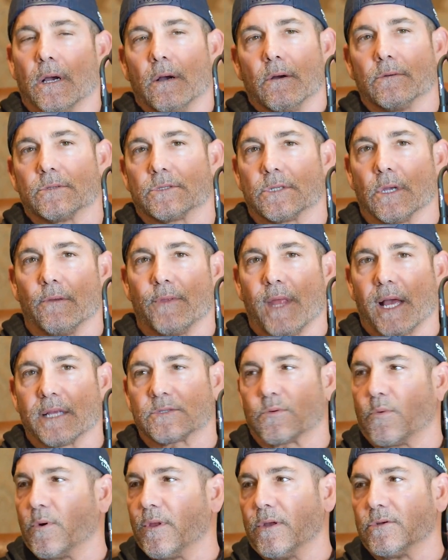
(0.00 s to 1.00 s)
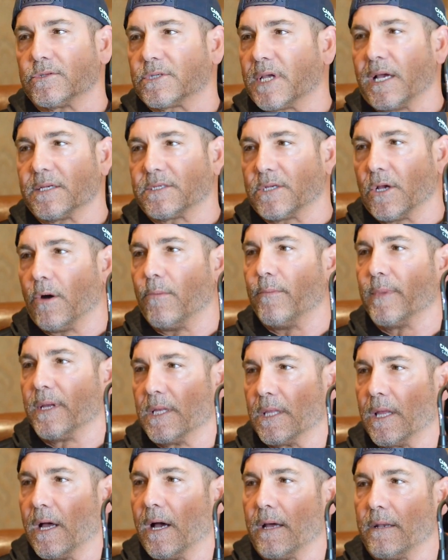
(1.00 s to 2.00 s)
So that's where those guys
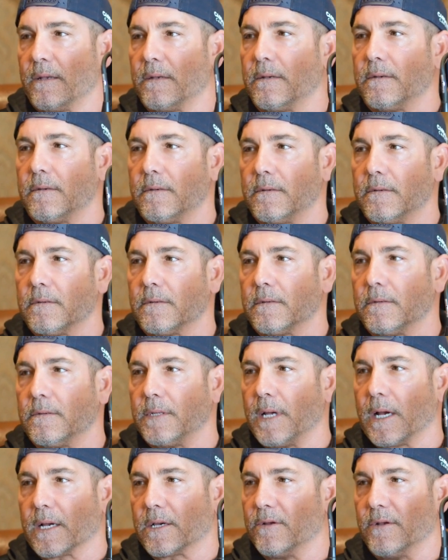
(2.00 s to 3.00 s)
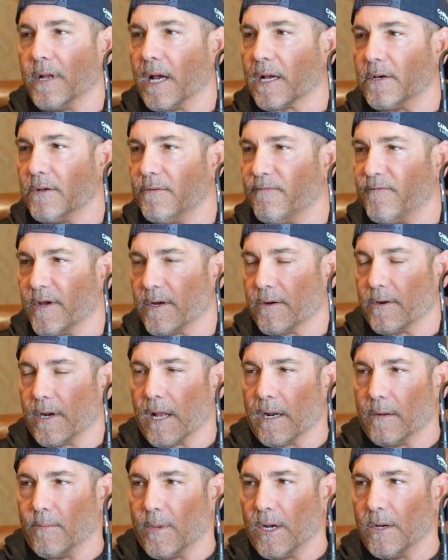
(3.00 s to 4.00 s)
helped me a lot. I couldn't
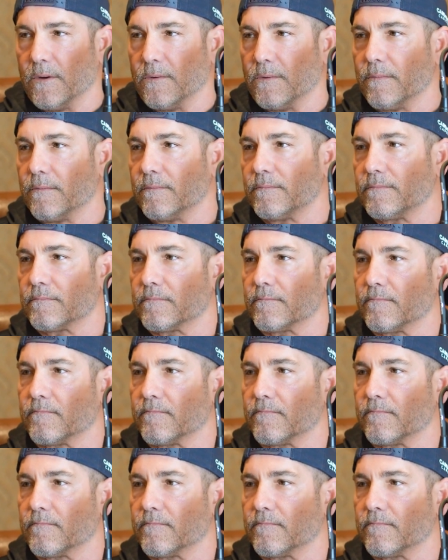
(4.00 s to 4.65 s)
figure it out on my own.